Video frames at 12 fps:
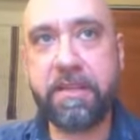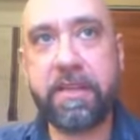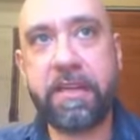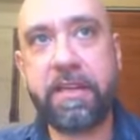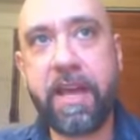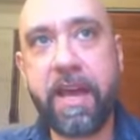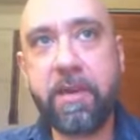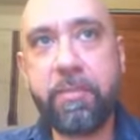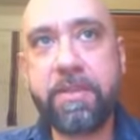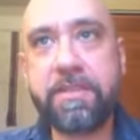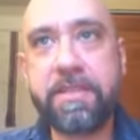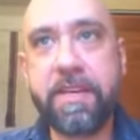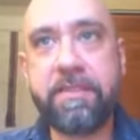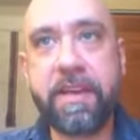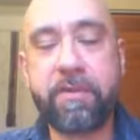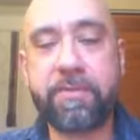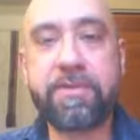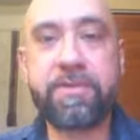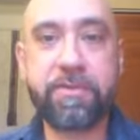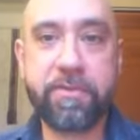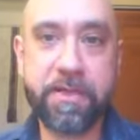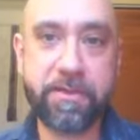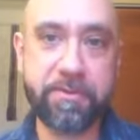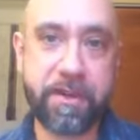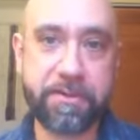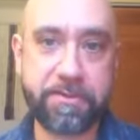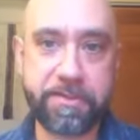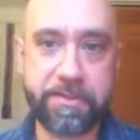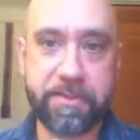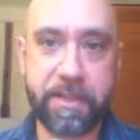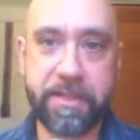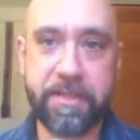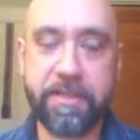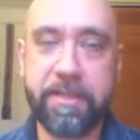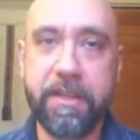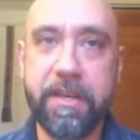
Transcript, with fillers: and it happens that that was during the writers' strike